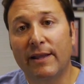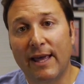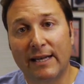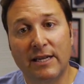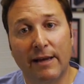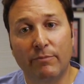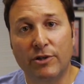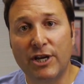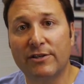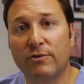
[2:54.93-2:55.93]
at that time
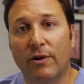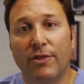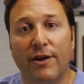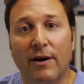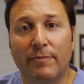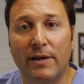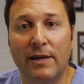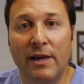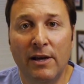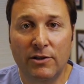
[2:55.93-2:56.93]
progesterone
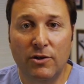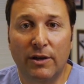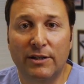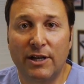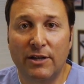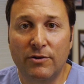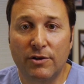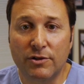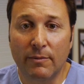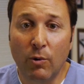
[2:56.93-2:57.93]
therapy to continue
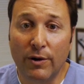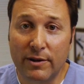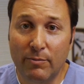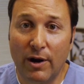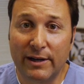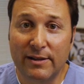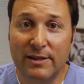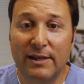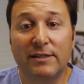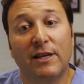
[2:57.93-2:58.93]
to support the
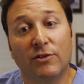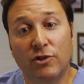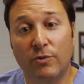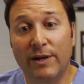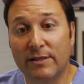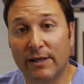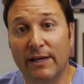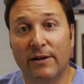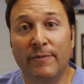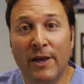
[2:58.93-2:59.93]
pregnancy until 2 weeks
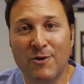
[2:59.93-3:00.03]
later